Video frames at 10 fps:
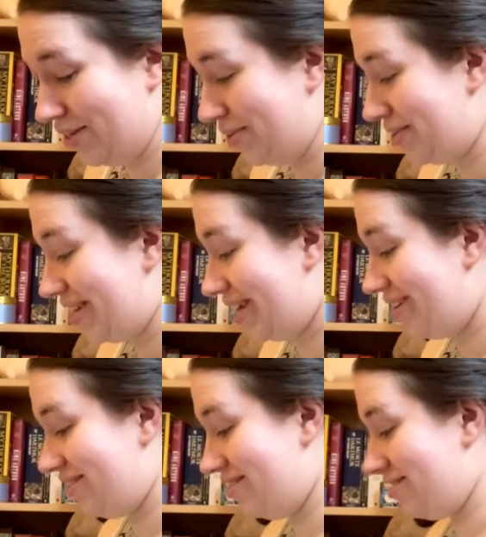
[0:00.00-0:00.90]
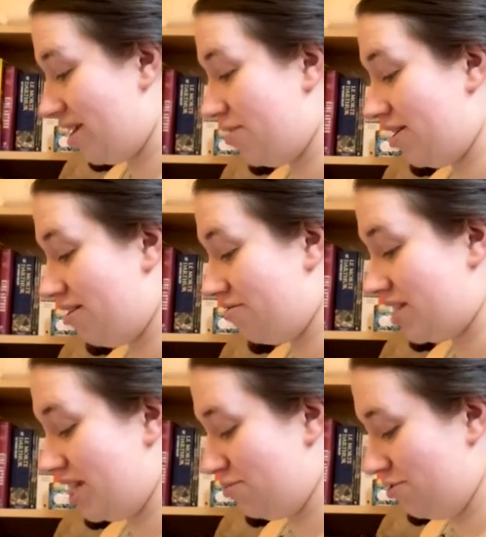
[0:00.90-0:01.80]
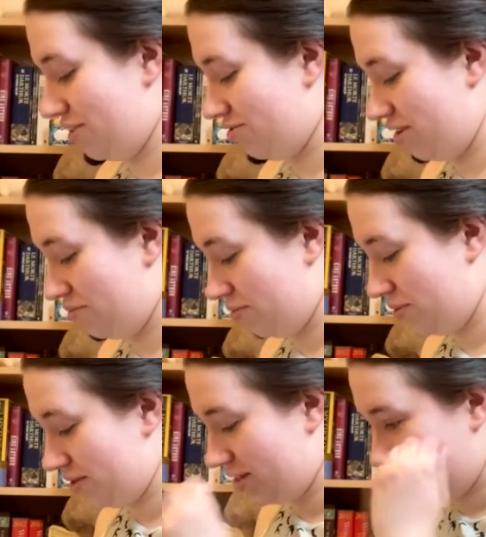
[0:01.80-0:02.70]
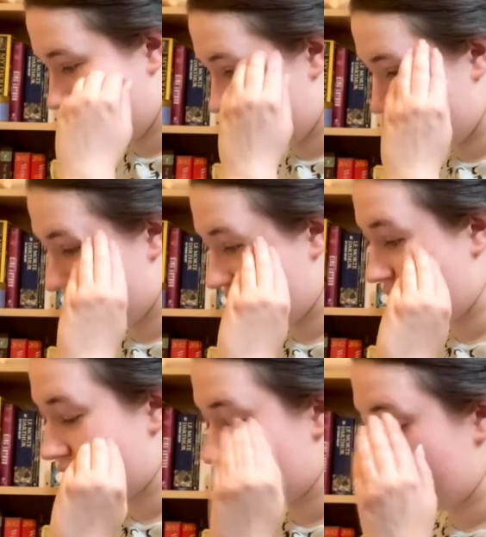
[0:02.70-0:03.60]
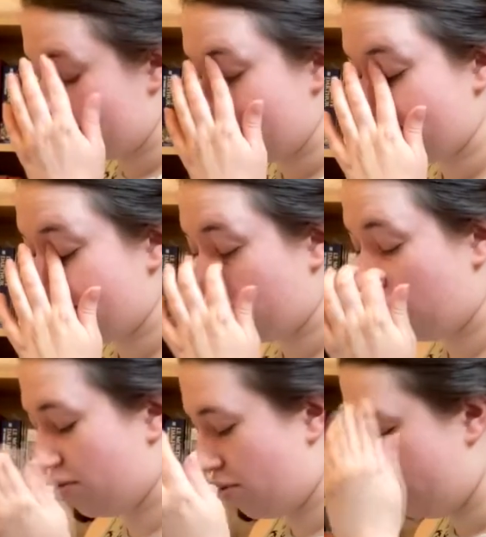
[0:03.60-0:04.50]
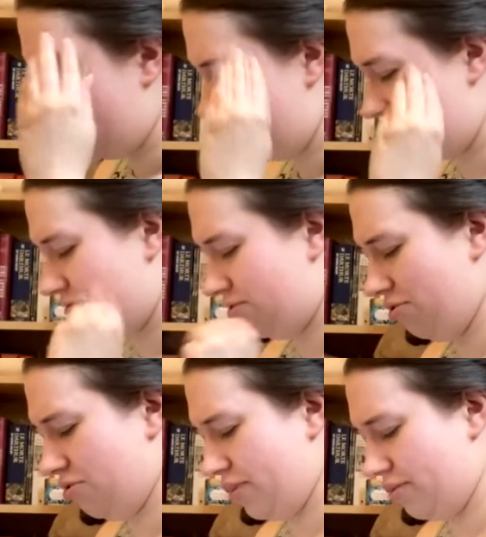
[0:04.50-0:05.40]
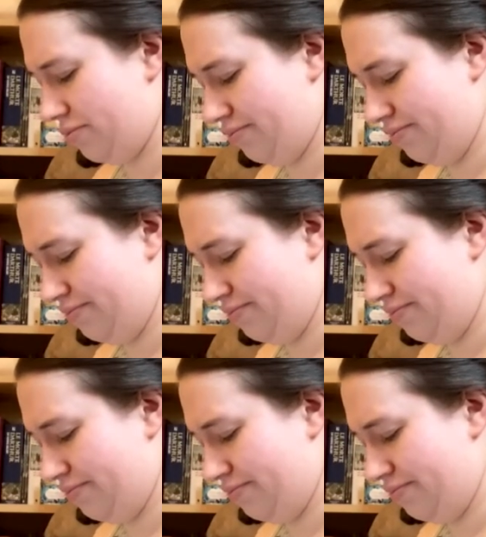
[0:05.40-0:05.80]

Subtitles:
Okay. I mean, I love Scary Movie 3, but where did I get that from? Oh, this is season 4. What was season 4 about?